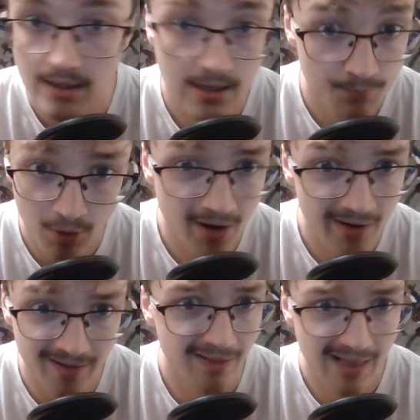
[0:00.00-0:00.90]
and he put on
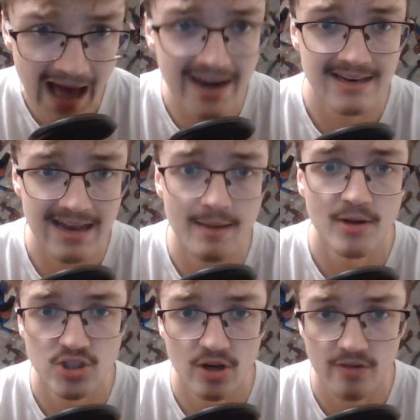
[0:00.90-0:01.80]
a lot of
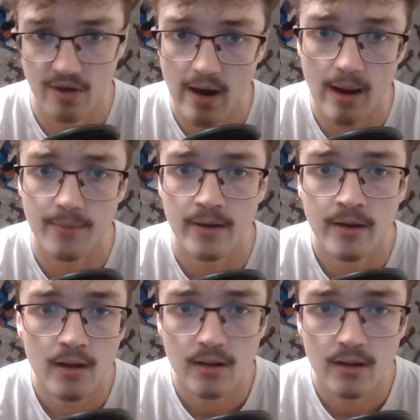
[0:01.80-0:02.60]
damage on Zahabi.